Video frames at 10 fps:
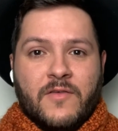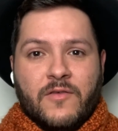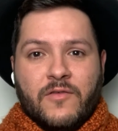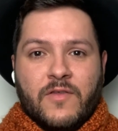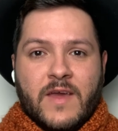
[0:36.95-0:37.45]

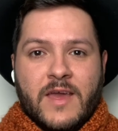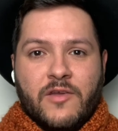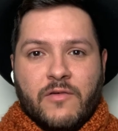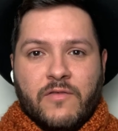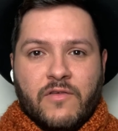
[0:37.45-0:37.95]
So today
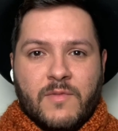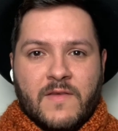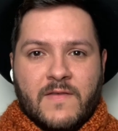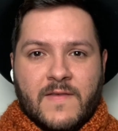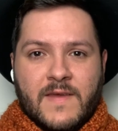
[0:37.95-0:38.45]
you're going to
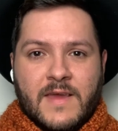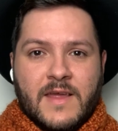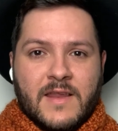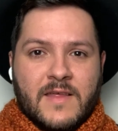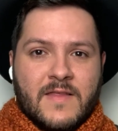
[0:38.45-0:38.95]
be
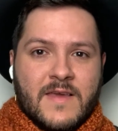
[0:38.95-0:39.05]
seeing